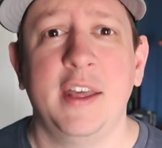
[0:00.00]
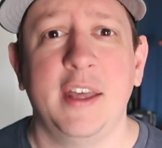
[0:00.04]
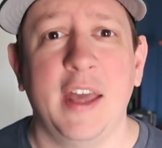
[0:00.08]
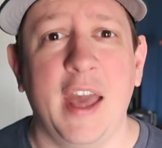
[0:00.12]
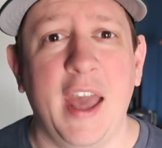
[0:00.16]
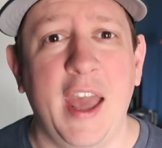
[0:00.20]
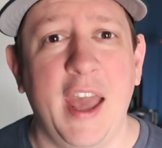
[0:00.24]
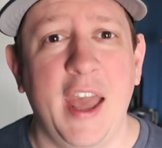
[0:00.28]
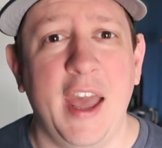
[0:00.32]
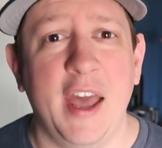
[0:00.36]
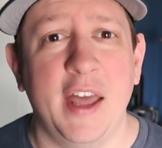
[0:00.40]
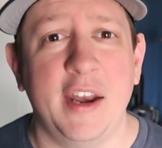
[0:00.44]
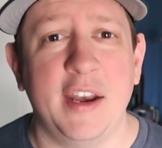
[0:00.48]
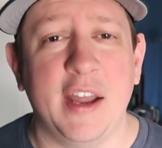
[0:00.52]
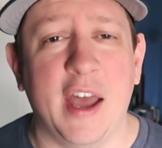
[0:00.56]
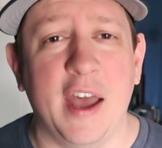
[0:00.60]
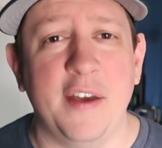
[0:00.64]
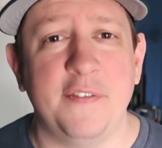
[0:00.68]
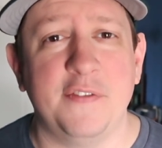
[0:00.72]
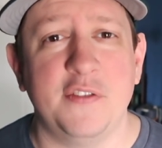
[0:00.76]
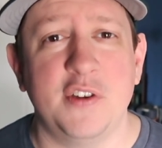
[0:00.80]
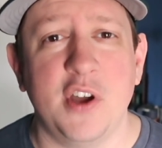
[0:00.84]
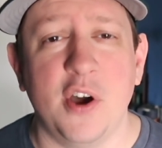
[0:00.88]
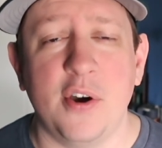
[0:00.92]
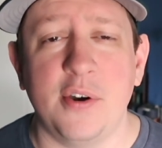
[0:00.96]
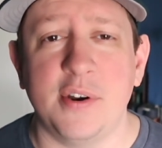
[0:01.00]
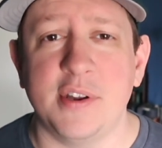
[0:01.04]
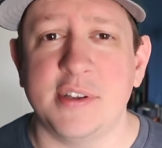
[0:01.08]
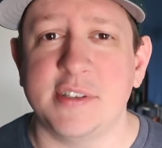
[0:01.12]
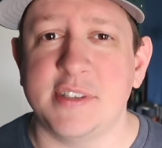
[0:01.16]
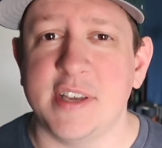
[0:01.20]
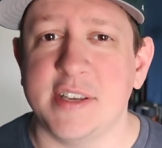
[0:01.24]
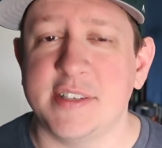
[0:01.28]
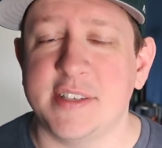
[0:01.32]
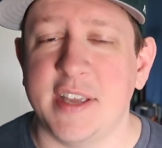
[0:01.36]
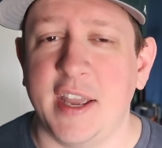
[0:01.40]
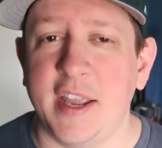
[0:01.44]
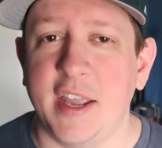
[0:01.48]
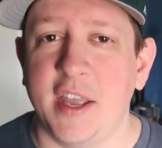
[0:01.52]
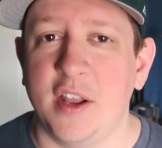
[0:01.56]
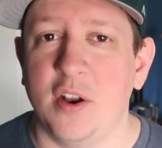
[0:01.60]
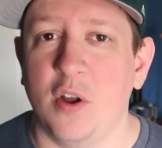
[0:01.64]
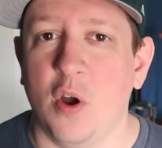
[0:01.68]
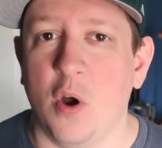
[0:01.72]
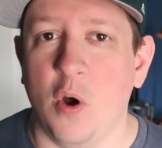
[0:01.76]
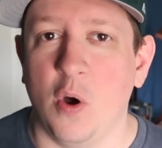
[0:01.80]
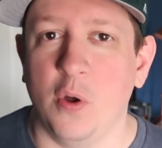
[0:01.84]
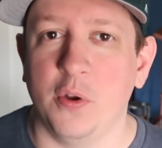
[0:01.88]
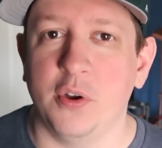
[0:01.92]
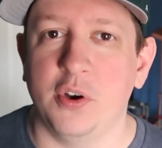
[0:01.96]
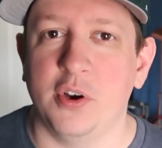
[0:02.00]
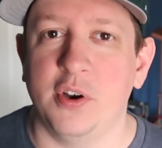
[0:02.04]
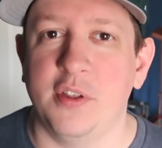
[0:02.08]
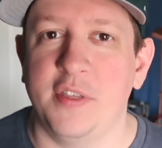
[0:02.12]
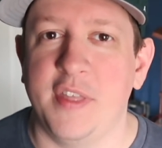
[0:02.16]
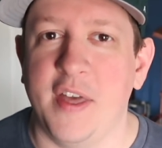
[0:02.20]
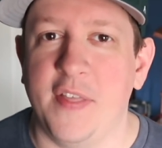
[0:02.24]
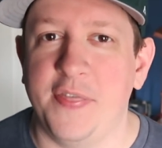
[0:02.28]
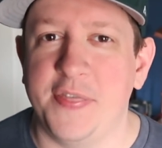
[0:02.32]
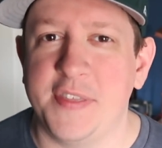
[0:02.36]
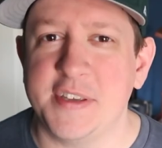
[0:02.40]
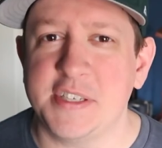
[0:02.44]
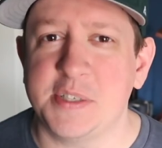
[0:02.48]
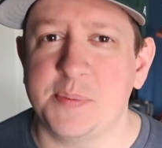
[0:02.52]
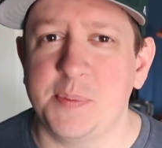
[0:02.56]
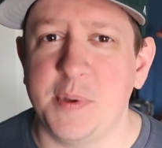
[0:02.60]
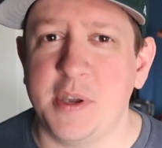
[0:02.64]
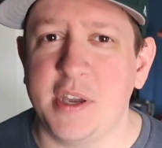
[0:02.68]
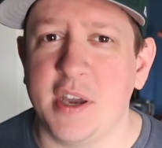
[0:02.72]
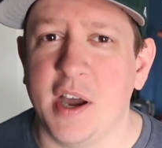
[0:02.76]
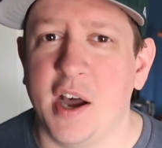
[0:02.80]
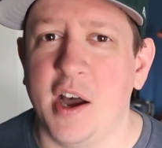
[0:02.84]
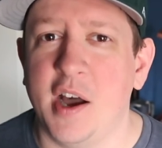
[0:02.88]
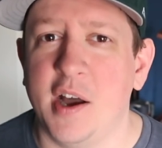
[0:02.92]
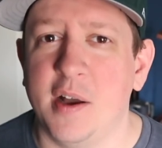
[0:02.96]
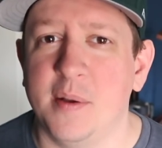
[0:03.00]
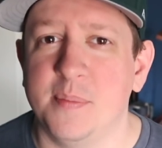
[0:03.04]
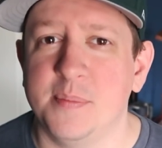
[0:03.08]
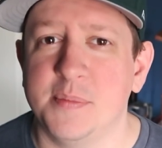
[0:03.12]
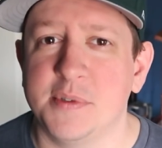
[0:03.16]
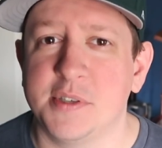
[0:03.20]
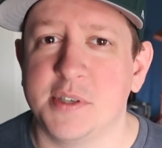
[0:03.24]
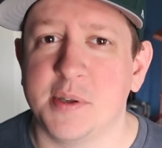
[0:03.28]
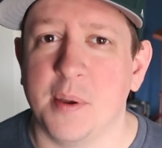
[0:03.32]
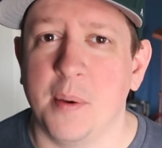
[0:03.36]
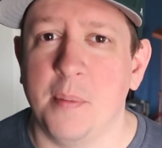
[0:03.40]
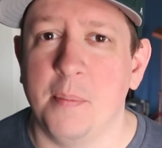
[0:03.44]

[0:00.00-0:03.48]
And I've noticed as I get older that this becomes